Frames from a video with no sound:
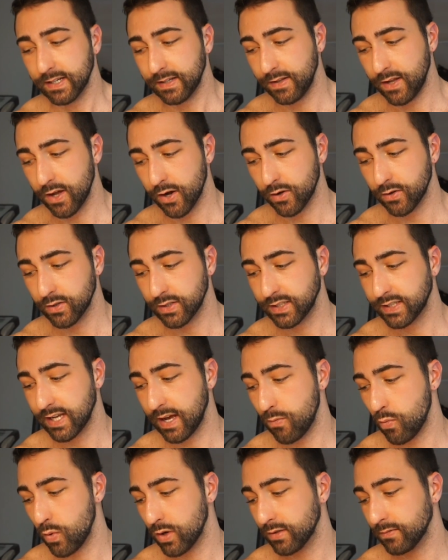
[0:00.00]
Now,
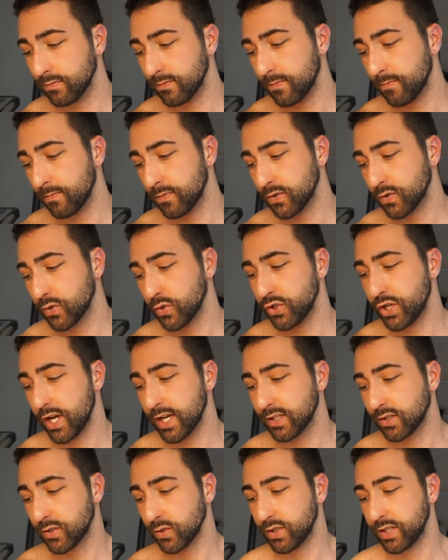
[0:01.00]
someone
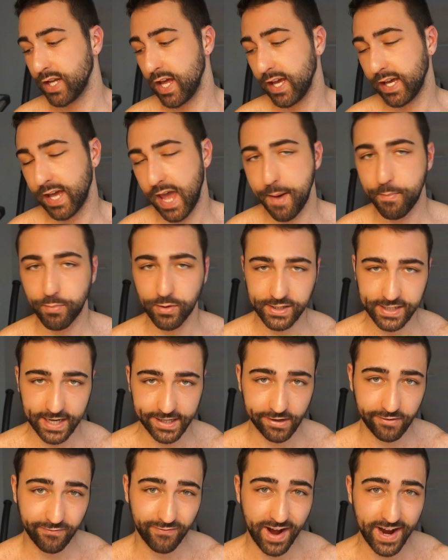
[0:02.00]
suggests to take apple
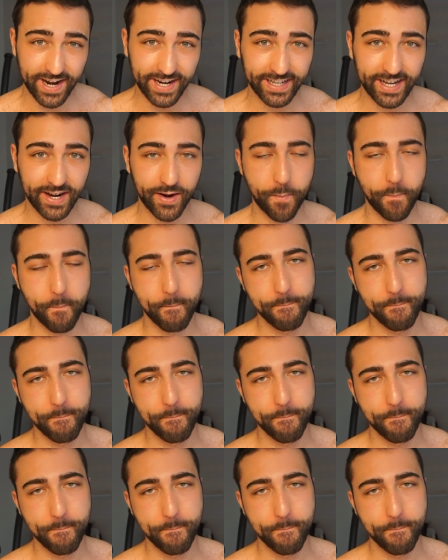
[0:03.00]
cider vinegar,